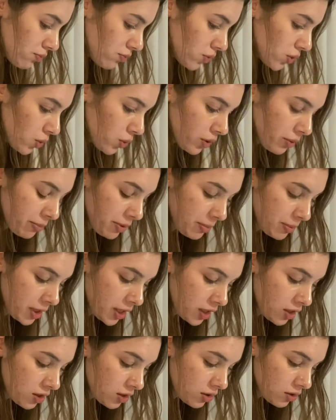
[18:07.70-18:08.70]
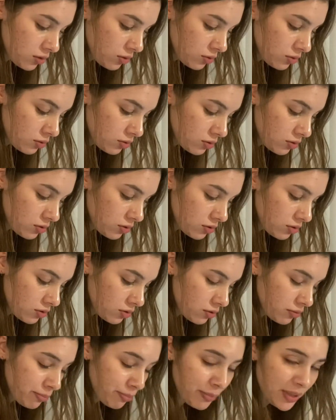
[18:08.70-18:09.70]
Or maybe I go
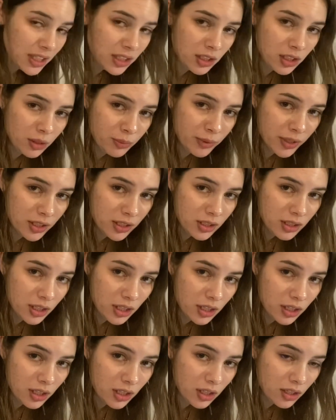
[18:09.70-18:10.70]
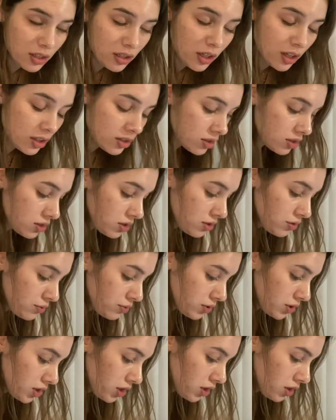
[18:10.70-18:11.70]
Monday, Wednesday, and not to
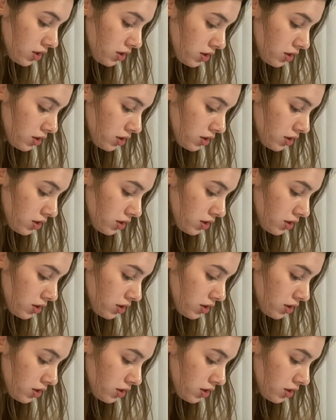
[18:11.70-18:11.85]
Tuesday.